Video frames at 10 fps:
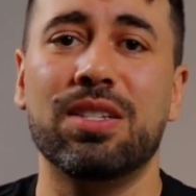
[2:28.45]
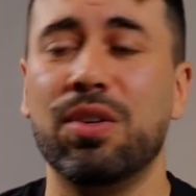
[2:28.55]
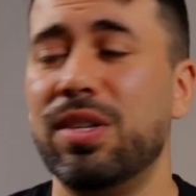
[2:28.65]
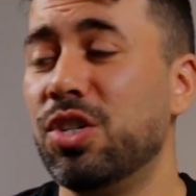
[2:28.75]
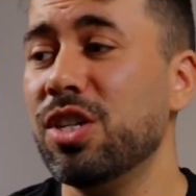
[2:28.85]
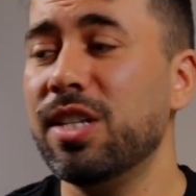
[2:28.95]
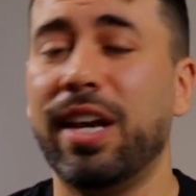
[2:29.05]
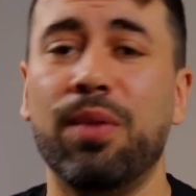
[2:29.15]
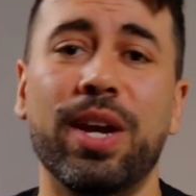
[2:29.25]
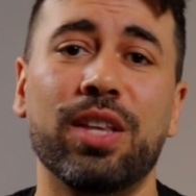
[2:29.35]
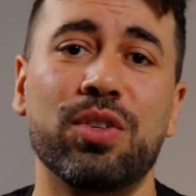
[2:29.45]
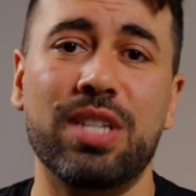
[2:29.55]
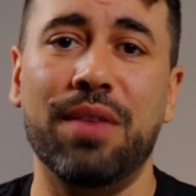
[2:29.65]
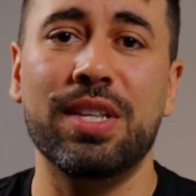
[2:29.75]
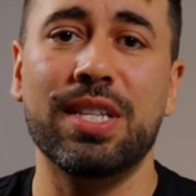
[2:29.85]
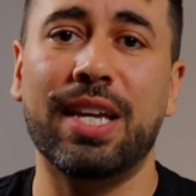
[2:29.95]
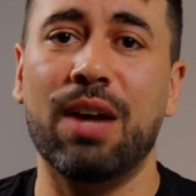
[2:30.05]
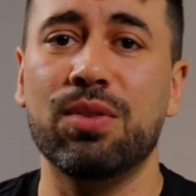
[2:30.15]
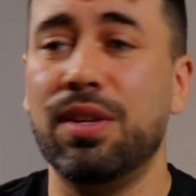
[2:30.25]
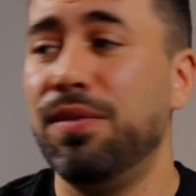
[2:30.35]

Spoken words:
So it's just like a regular savings account.